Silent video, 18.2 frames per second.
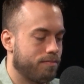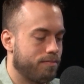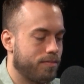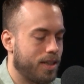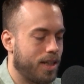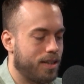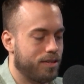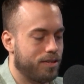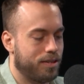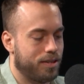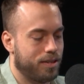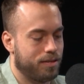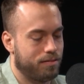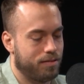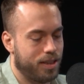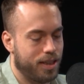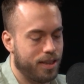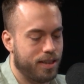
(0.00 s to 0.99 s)

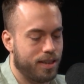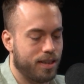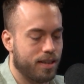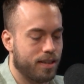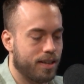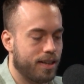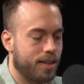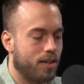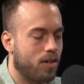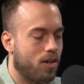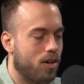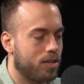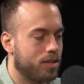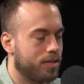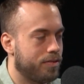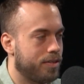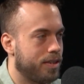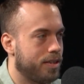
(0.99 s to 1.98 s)
dancing, eating, like
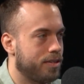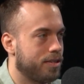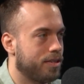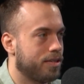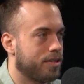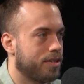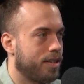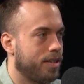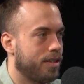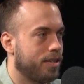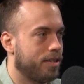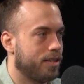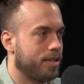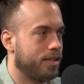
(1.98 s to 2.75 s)
all of it is a skill.